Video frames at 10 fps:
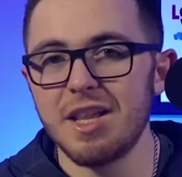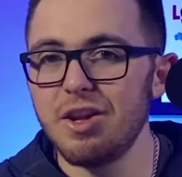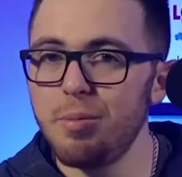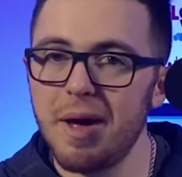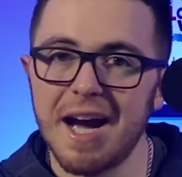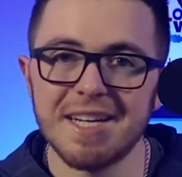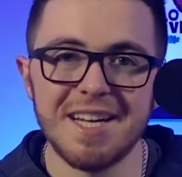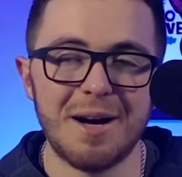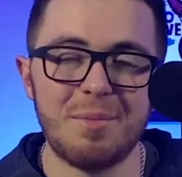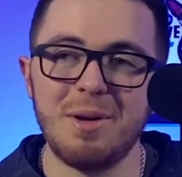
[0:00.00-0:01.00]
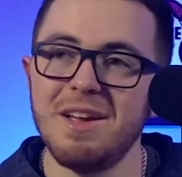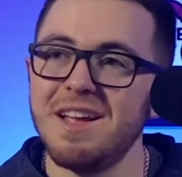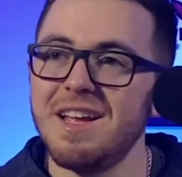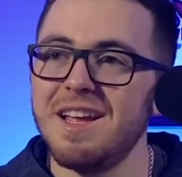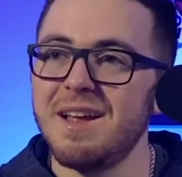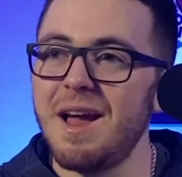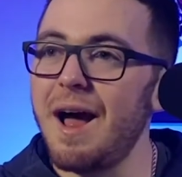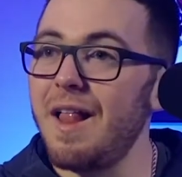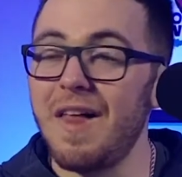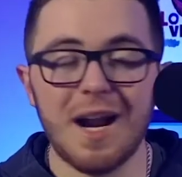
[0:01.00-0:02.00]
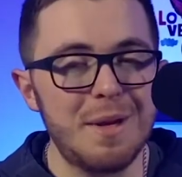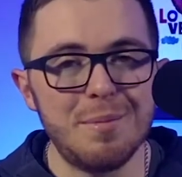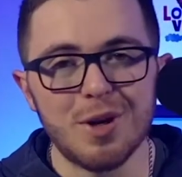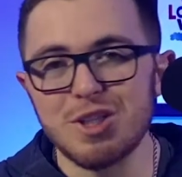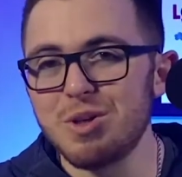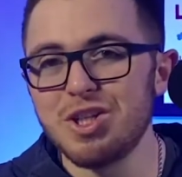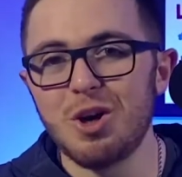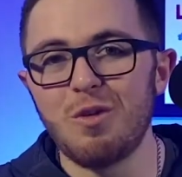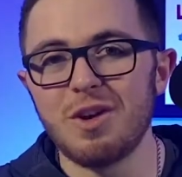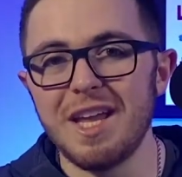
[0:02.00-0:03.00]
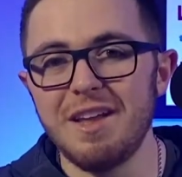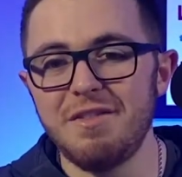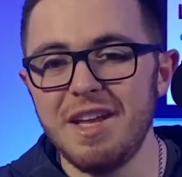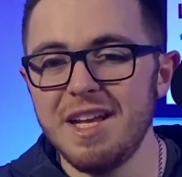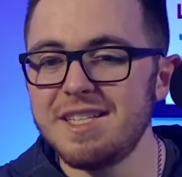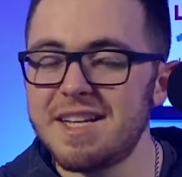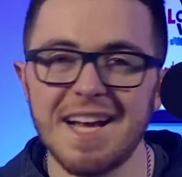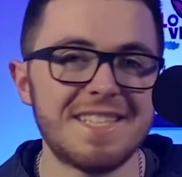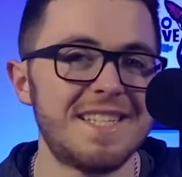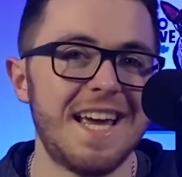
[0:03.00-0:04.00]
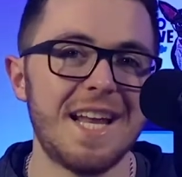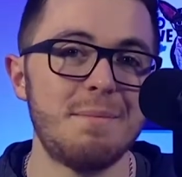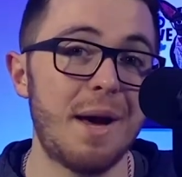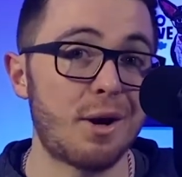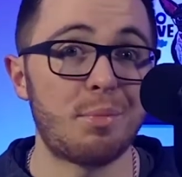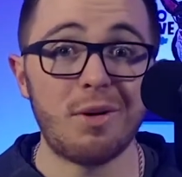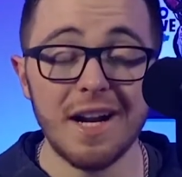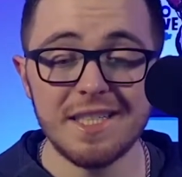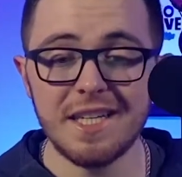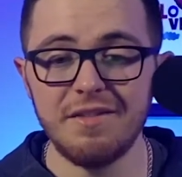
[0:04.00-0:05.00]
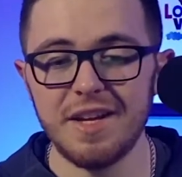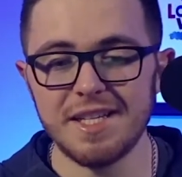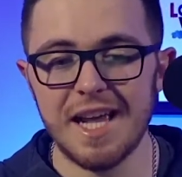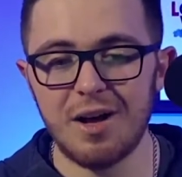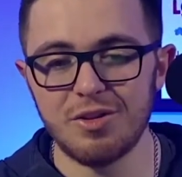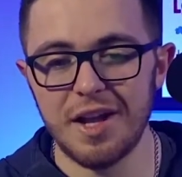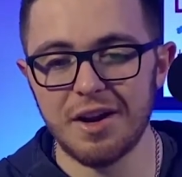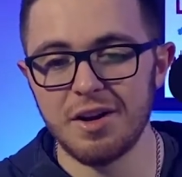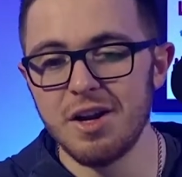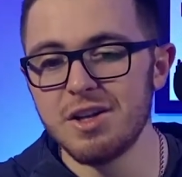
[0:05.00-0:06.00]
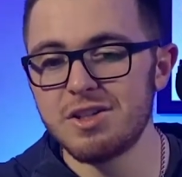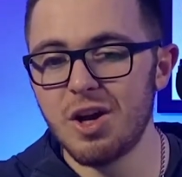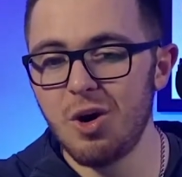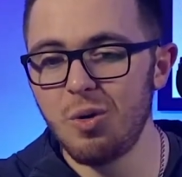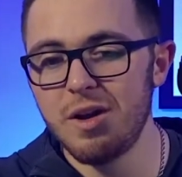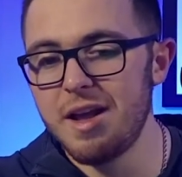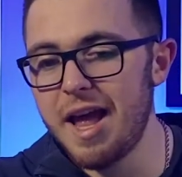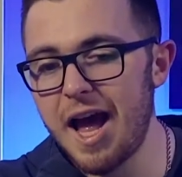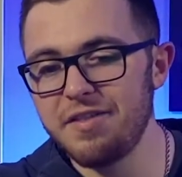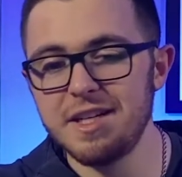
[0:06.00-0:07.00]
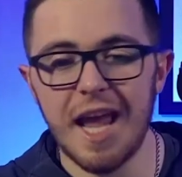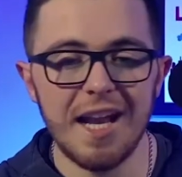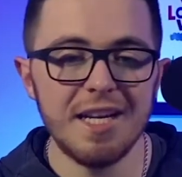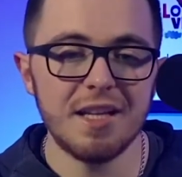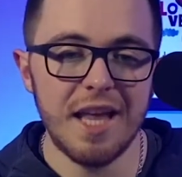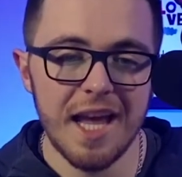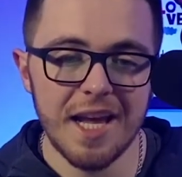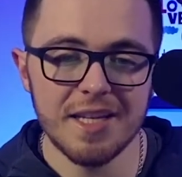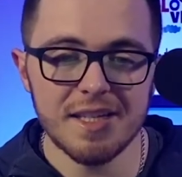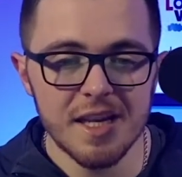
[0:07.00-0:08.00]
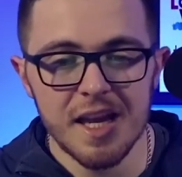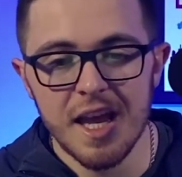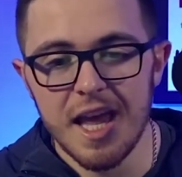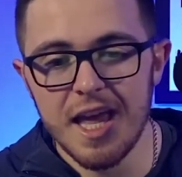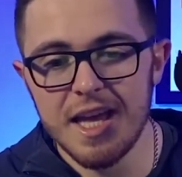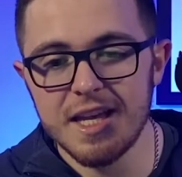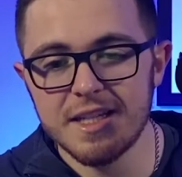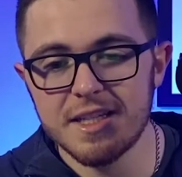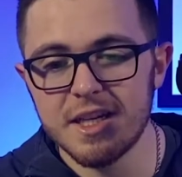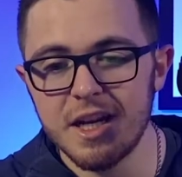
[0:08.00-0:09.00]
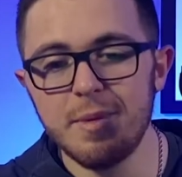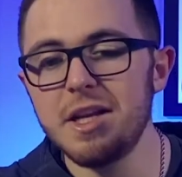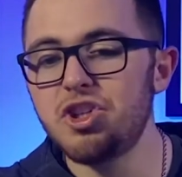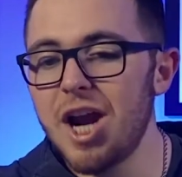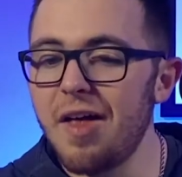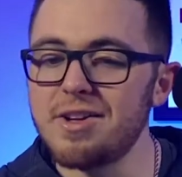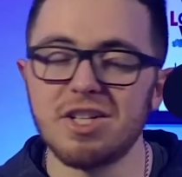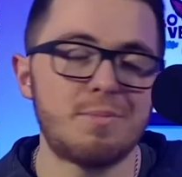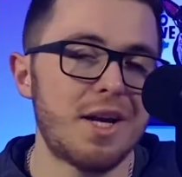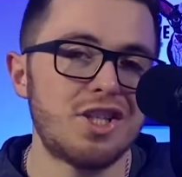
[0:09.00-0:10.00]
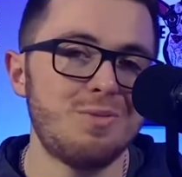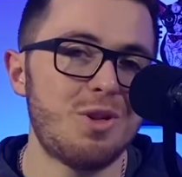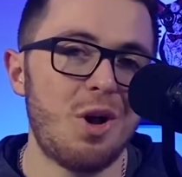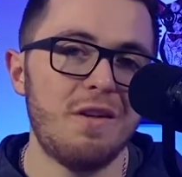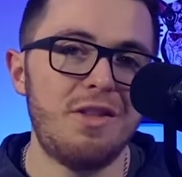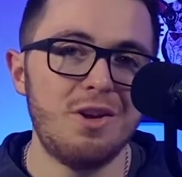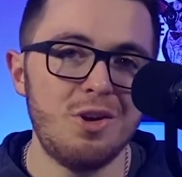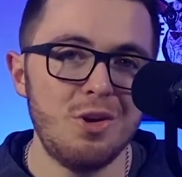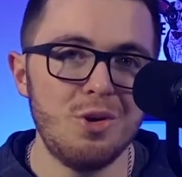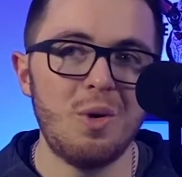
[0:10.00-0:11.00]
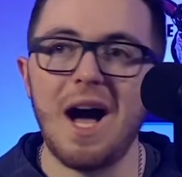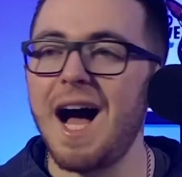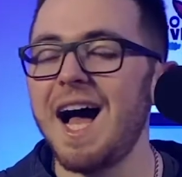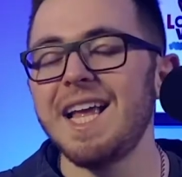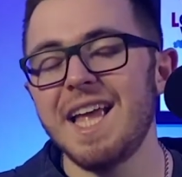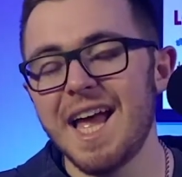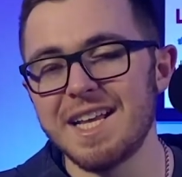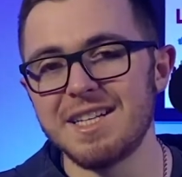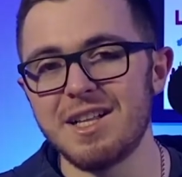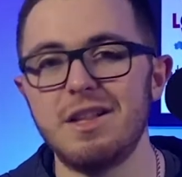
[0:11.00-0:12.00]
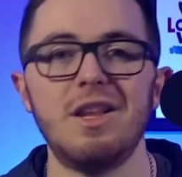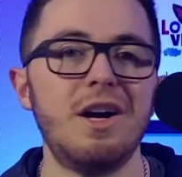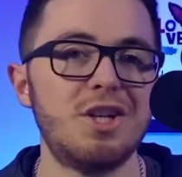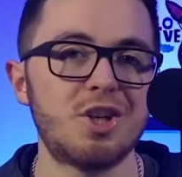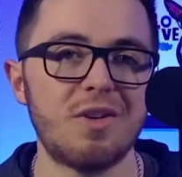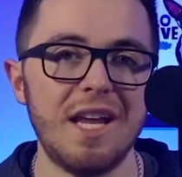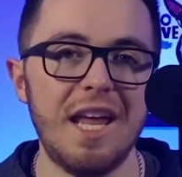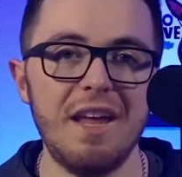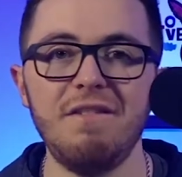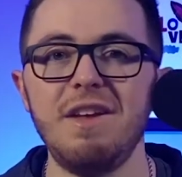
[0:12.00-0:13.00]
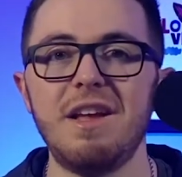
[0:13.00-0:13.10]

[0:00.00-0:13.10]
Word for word: a little backed up. A lot of people are switching over to EVs. Tesla's getting better priced EVs out there. So having any delays is going to be a challenge, especially with all of the new high-end luxury EV